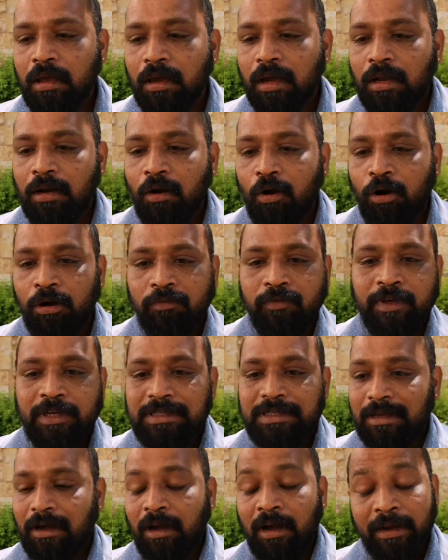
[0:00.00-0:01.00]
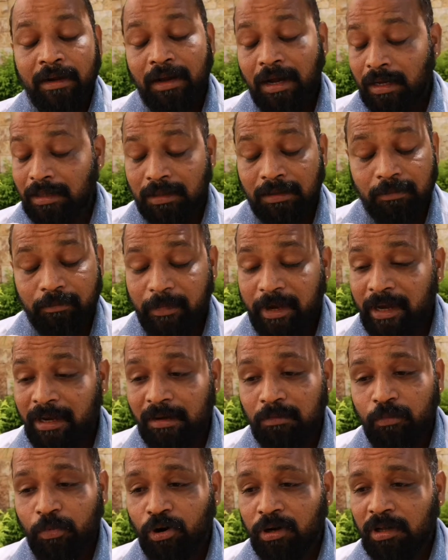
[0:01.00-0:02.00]
And always, another main
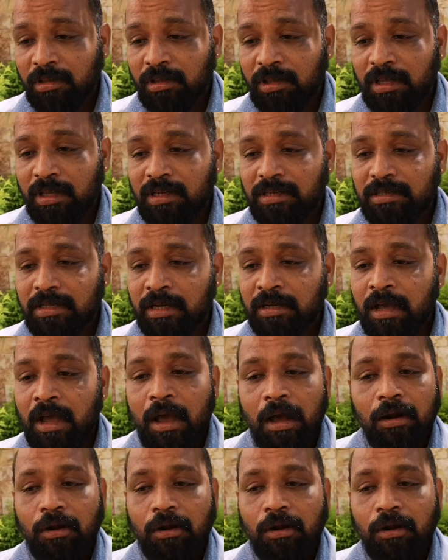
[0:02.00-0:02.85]
important thing is that